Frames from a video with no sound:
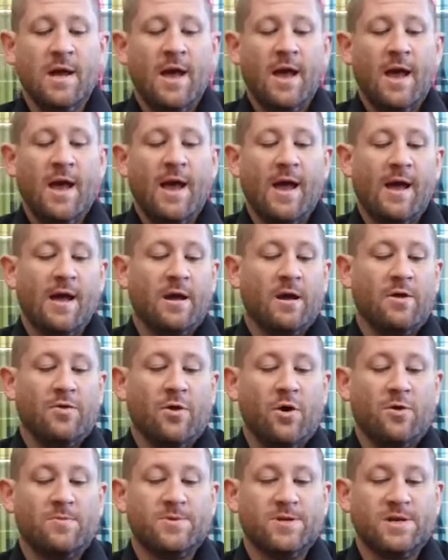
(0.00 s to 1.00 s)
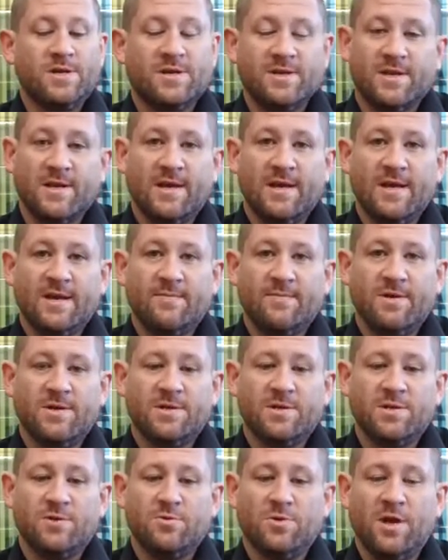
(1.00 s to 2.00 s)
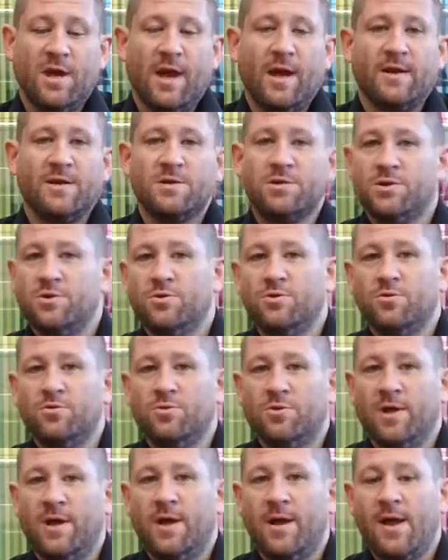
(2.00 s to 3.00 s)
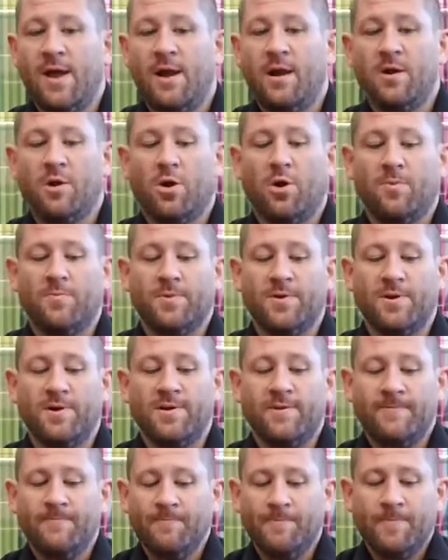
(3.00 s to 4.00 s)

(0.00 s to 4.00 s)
And the object of the game is to get to the helicopter